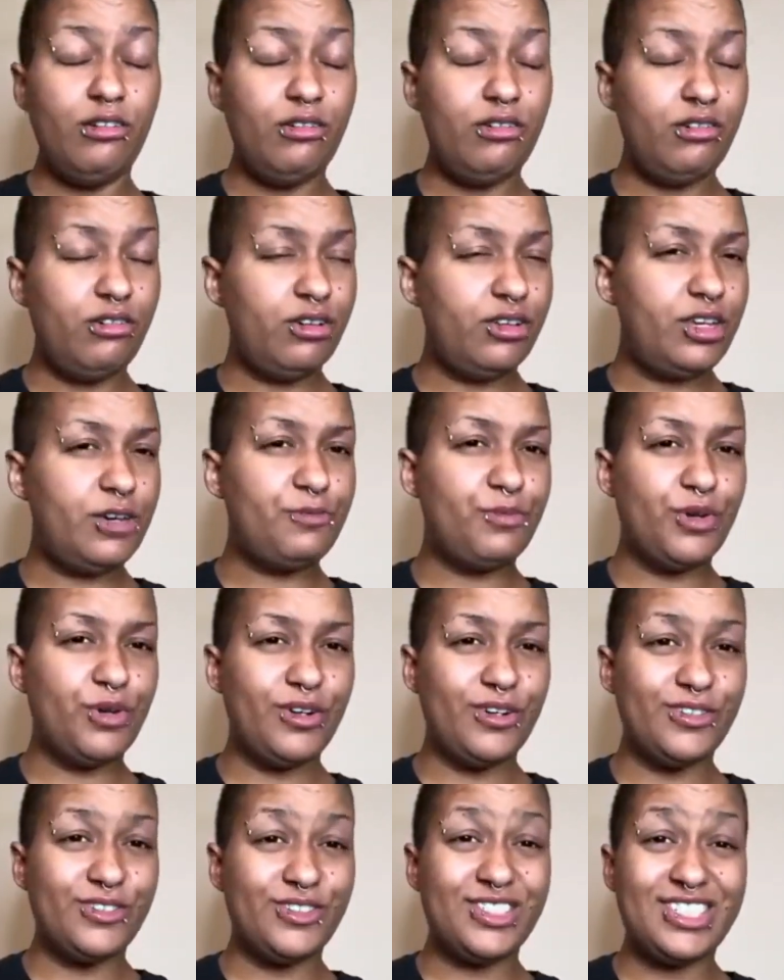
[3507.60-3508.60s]
Oh, that
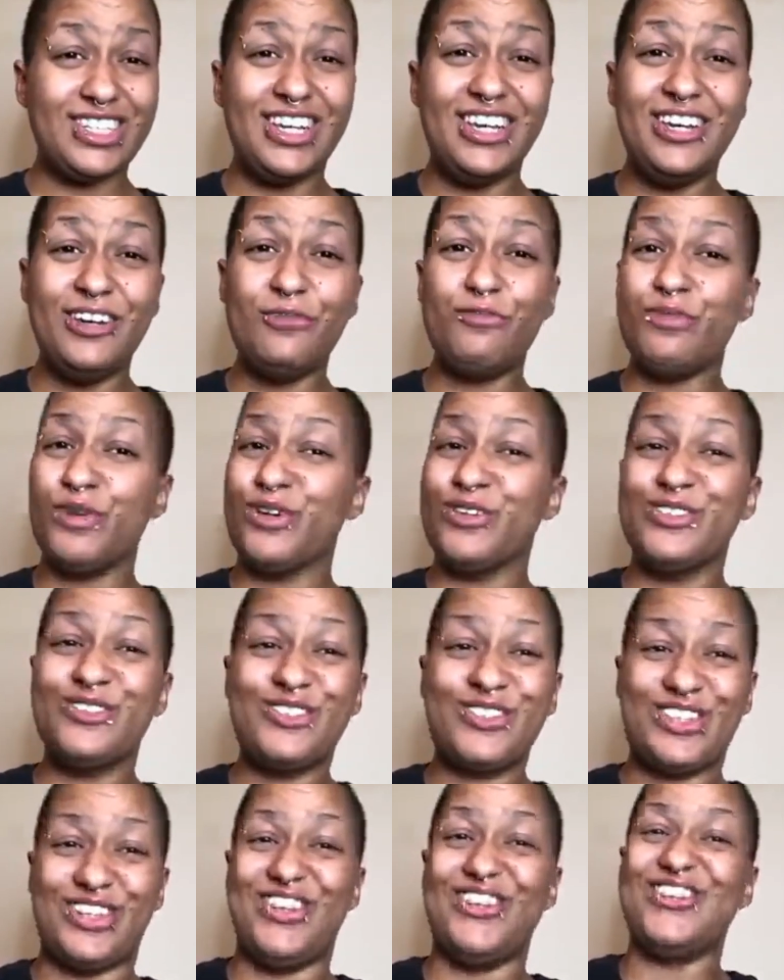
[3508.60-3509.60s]
burns.
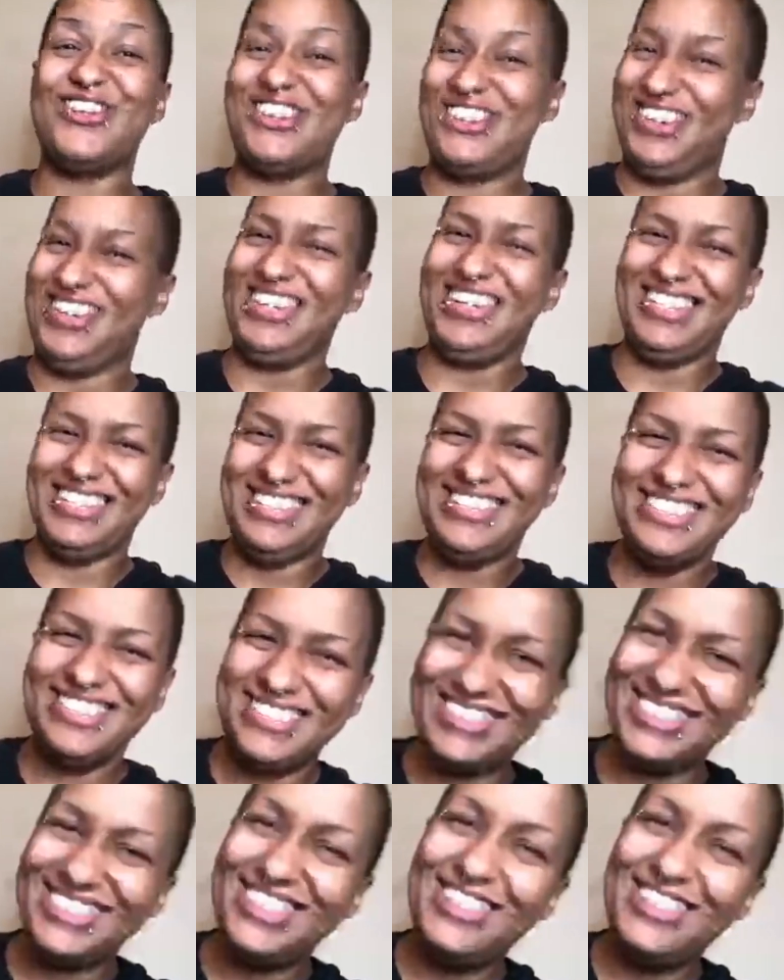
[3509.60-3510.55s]
It burns so good.